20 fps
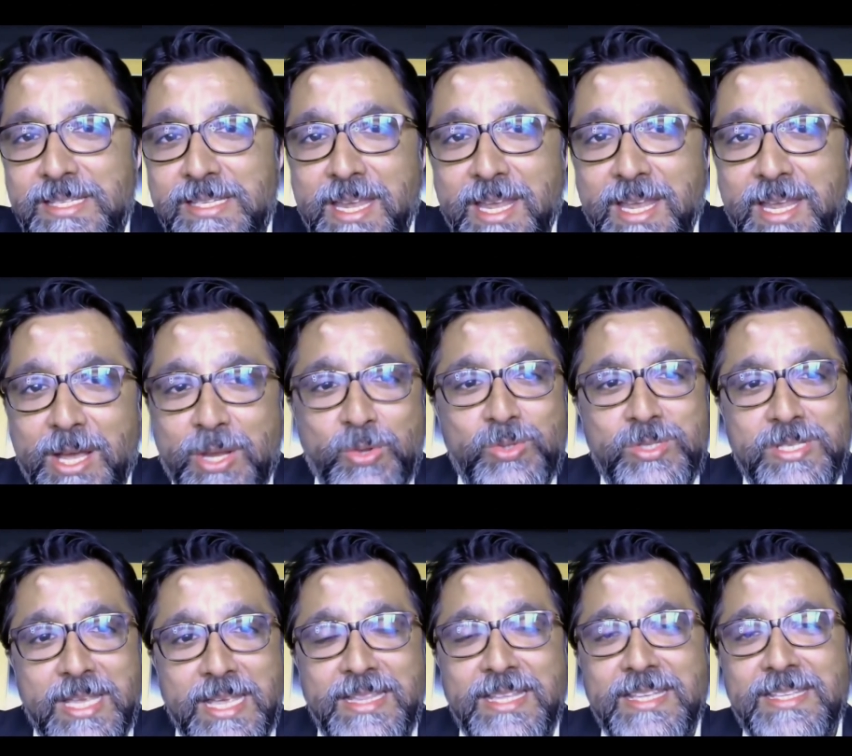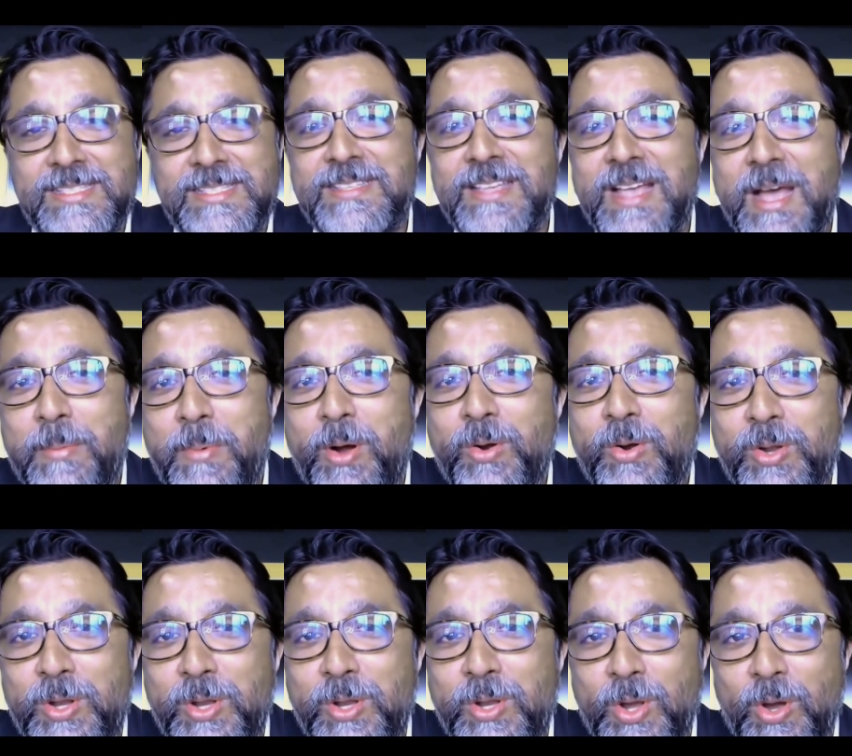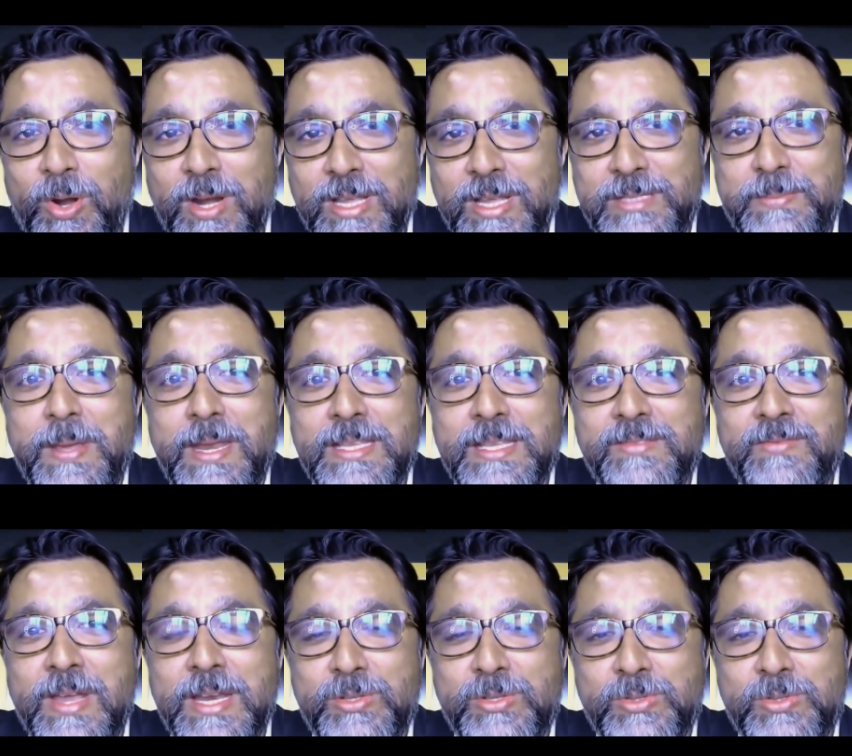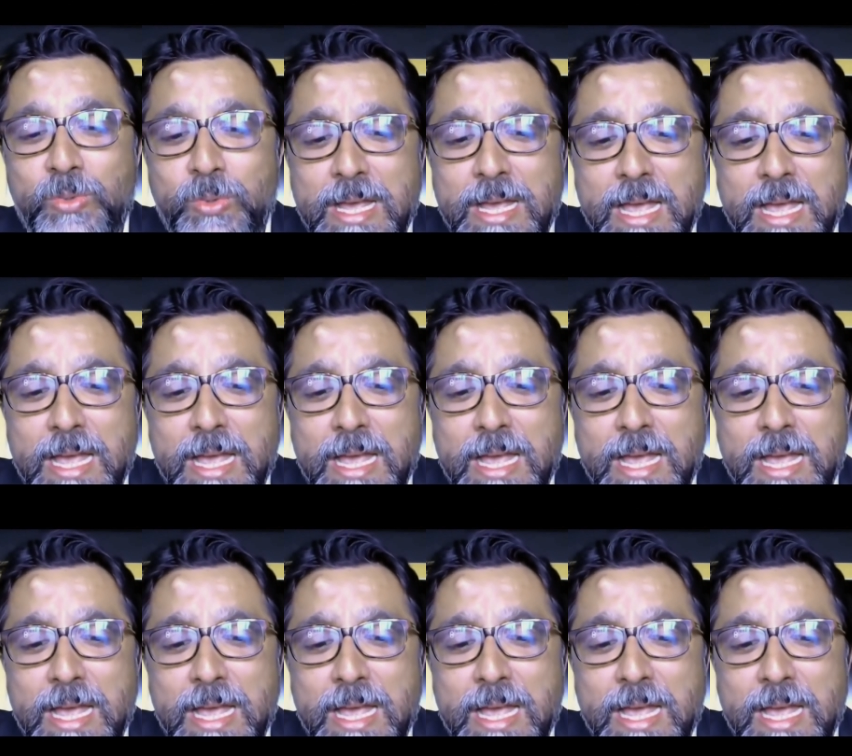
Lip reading: hear you say this about your experience very soon.